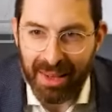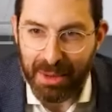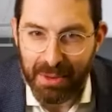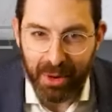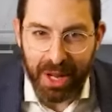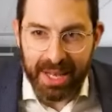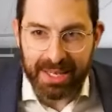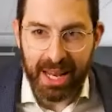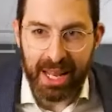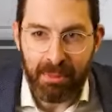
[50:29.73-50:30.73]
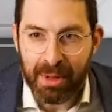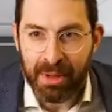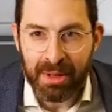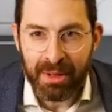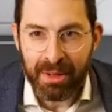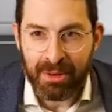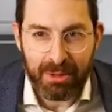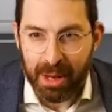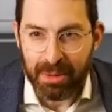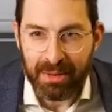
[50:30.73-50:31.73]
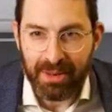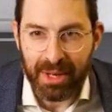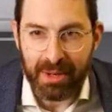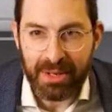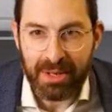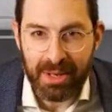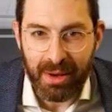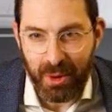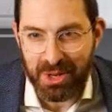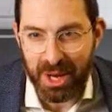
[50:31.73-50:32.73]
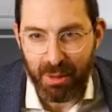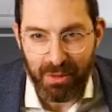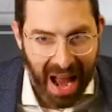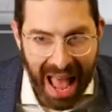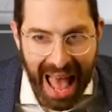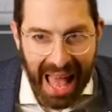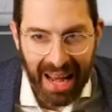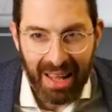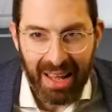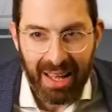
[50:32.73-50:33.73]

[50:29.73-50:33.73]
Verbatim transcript: He goes, you ever go to Yankee Stadium? He goes, better believe it. He goes, of course you take off your hat.